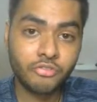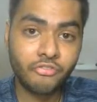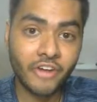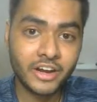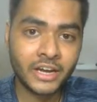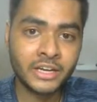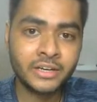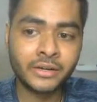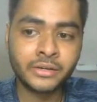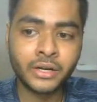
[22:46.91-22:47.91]
find any
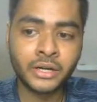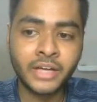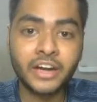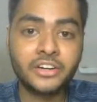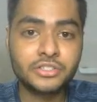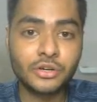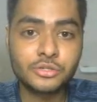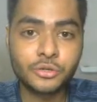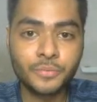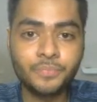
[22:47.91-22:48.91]
directories
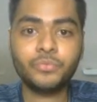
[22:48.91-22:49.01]
also.